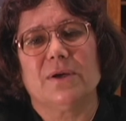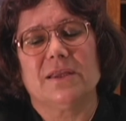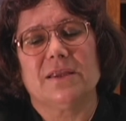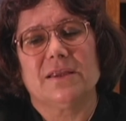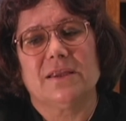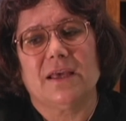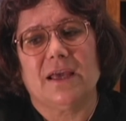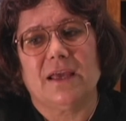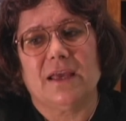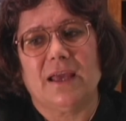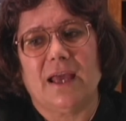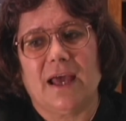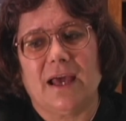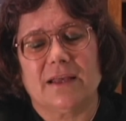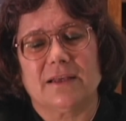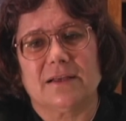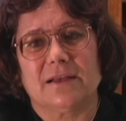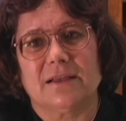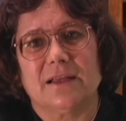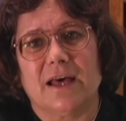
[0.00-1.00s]
when they
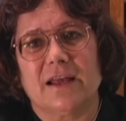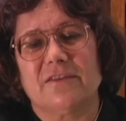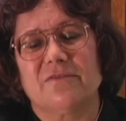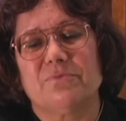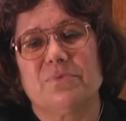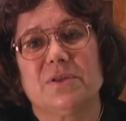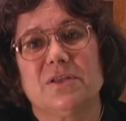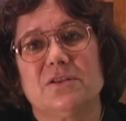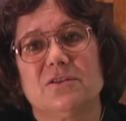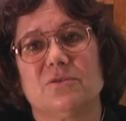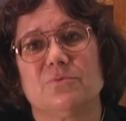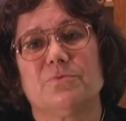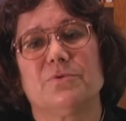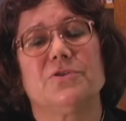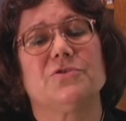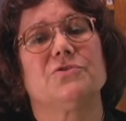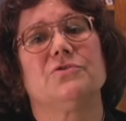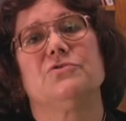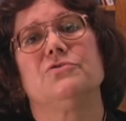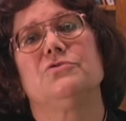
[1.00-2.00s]
had a lot of political
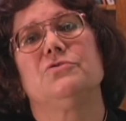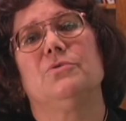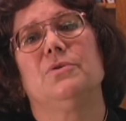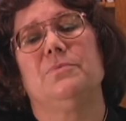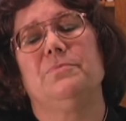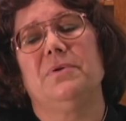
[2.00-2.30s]
prisoners